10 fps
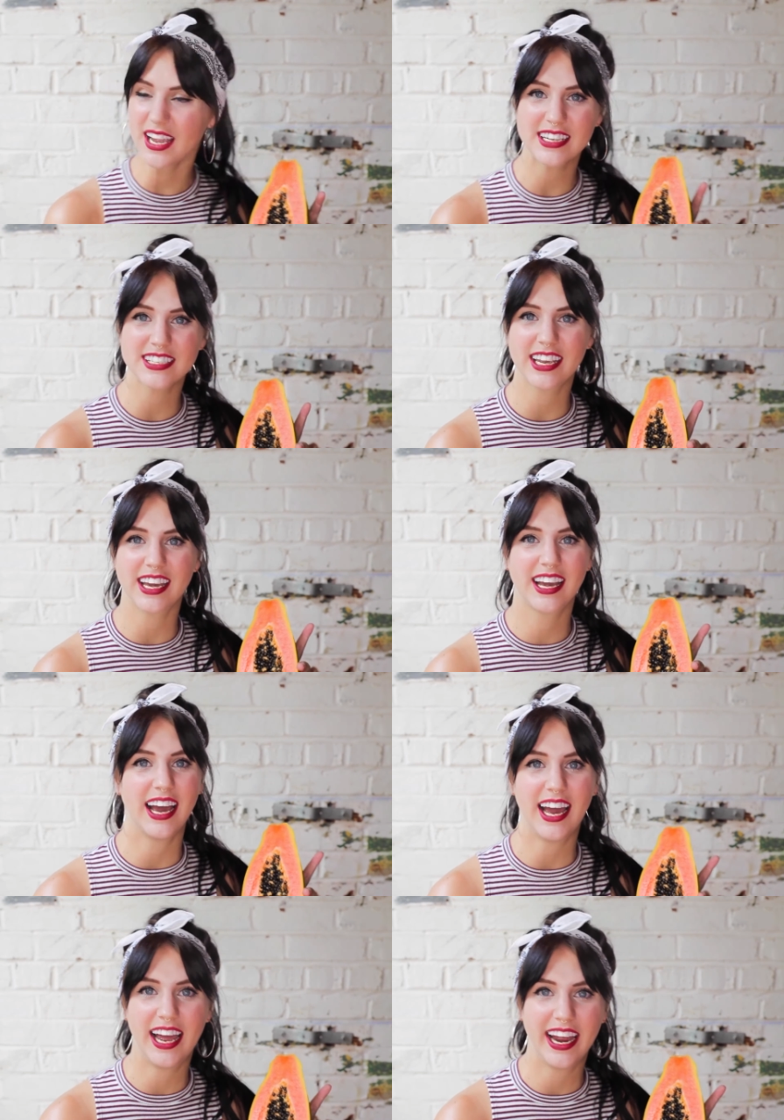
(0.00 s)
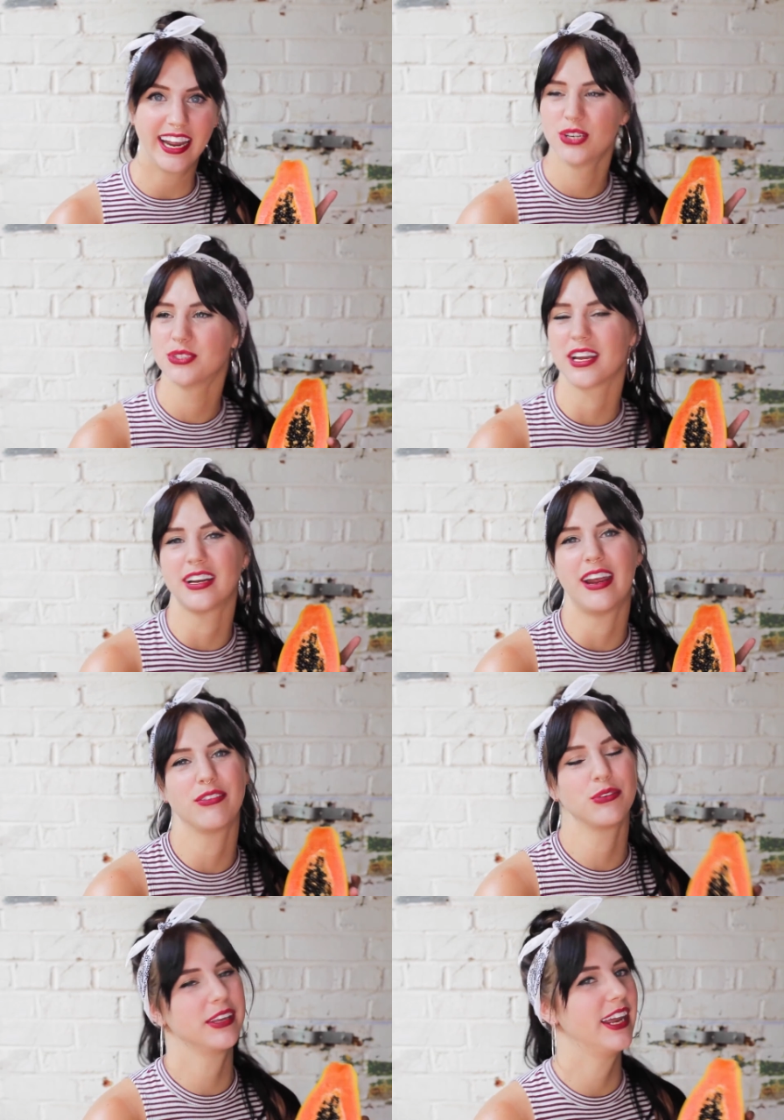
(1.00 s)
It's like a guy who's like
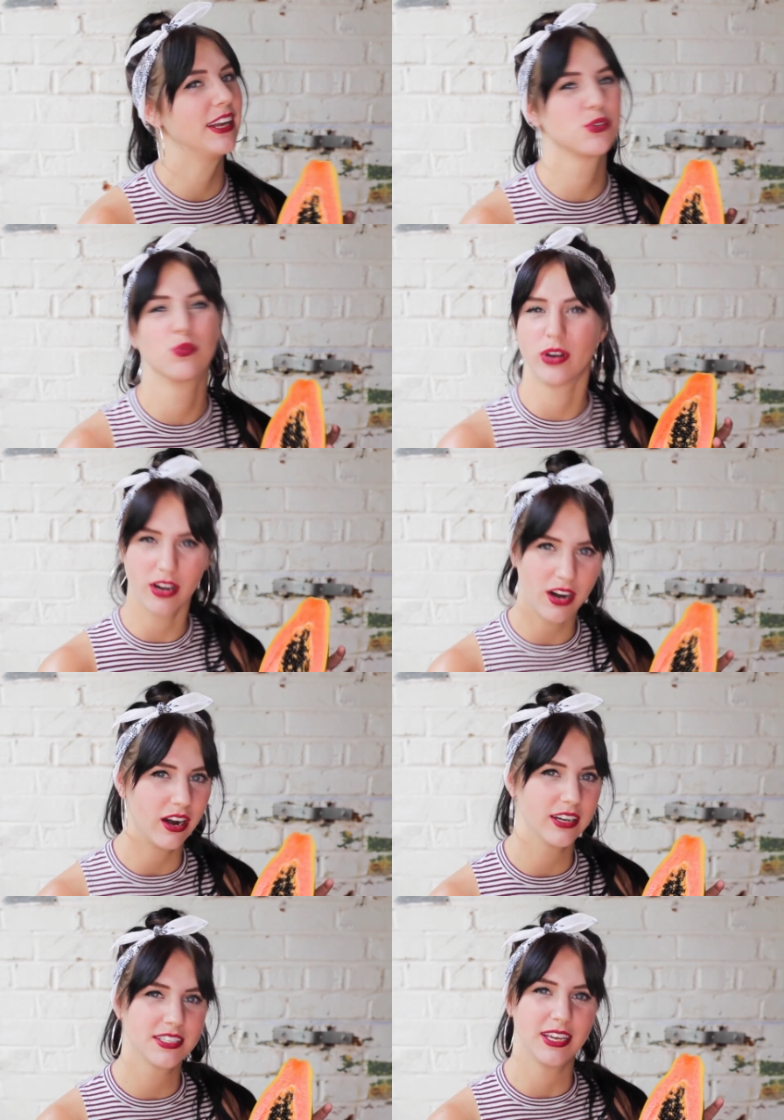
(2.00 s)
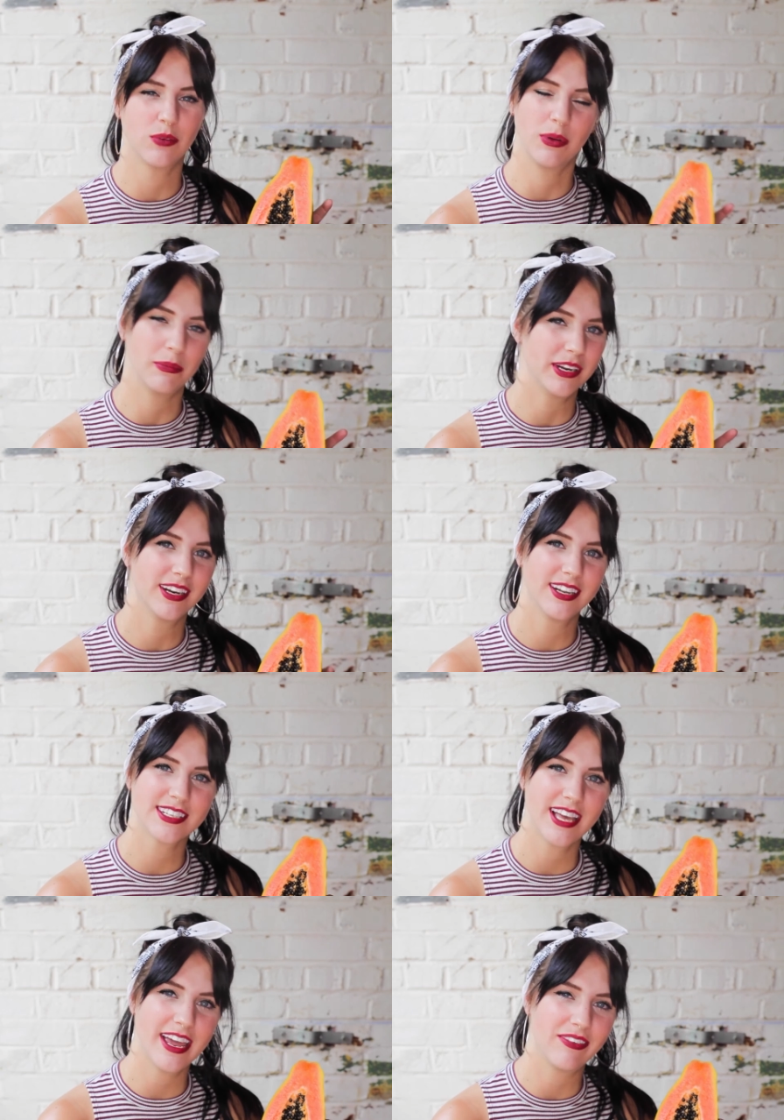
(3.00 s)
never really had to work hard to get women in his
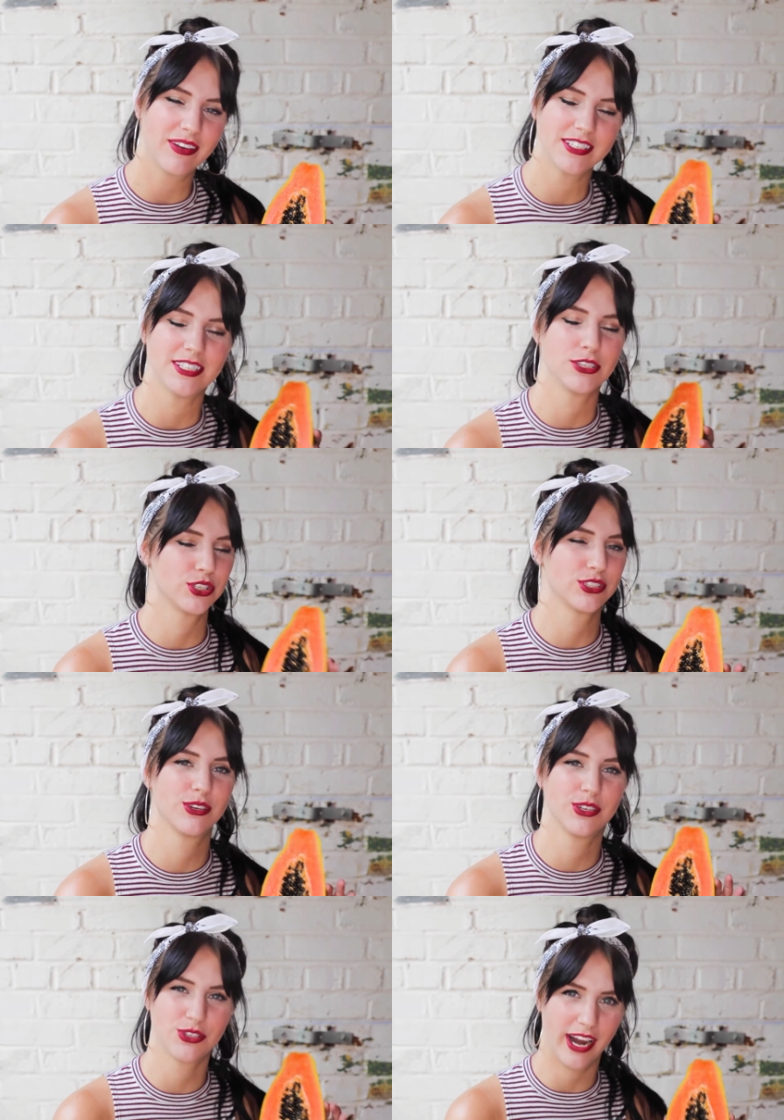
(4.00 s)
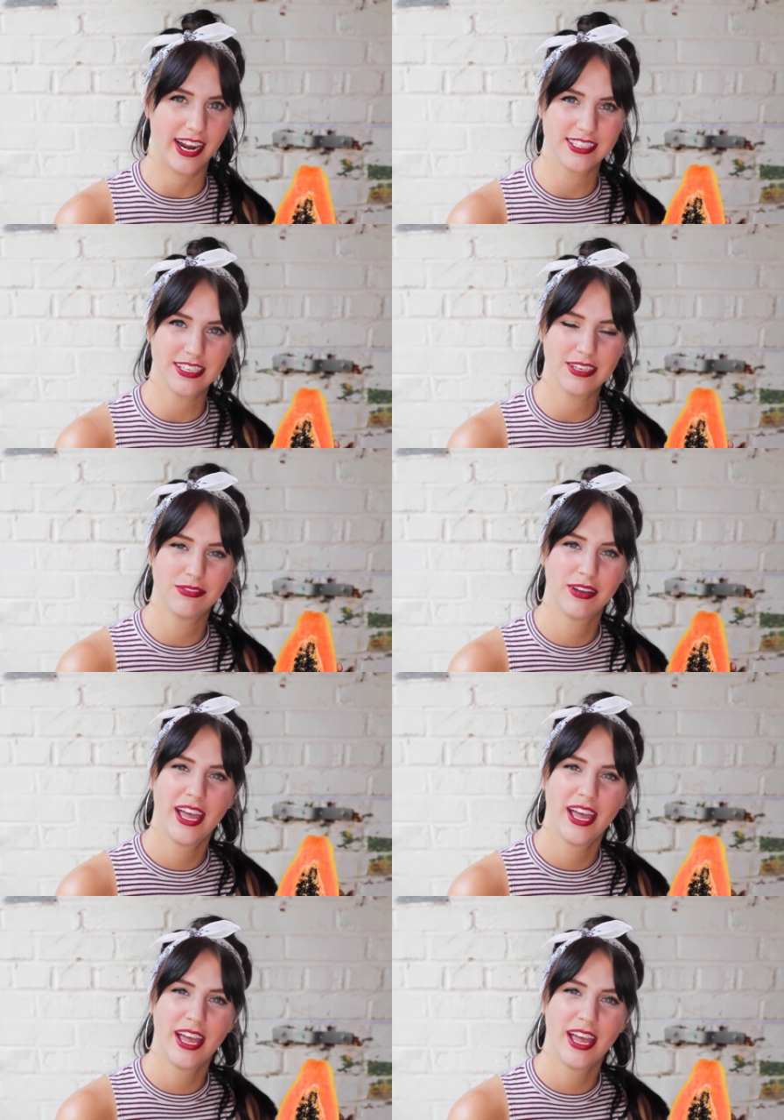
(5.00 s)
life because he's just so attractive.